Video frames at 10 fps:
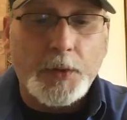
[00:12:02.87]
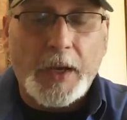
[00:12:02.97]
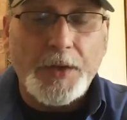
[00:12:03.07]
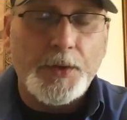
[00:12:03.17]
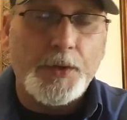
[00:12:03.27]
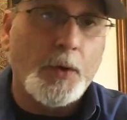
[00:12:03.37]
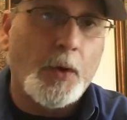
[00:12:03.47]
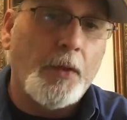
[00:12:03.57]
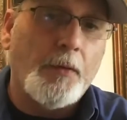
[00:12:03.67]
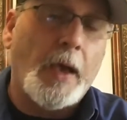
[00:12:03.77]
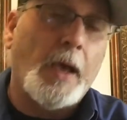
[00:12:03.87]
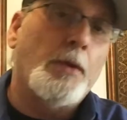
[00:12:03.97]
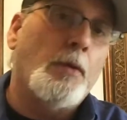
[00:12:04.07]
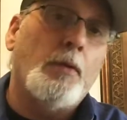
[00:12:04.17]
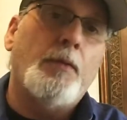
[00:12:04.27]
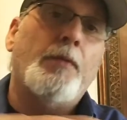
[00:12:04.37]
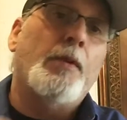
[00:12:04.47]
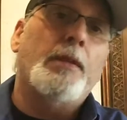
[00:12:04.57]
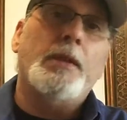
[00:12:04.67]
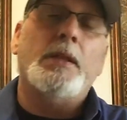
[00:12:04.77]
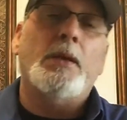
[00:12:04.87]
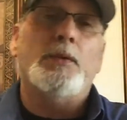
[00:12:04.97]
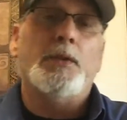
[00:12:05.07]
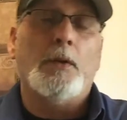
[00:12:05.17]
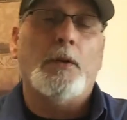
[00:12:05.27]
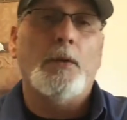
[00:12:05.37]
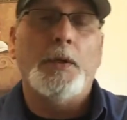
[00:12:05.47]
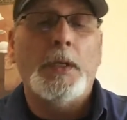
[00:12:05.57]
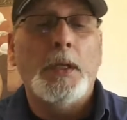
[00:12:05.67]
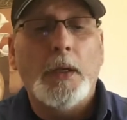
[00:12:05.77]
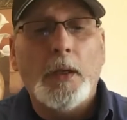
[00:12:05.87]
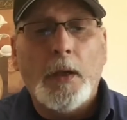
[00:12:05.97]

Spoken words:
So as you saw, the value of everything that was included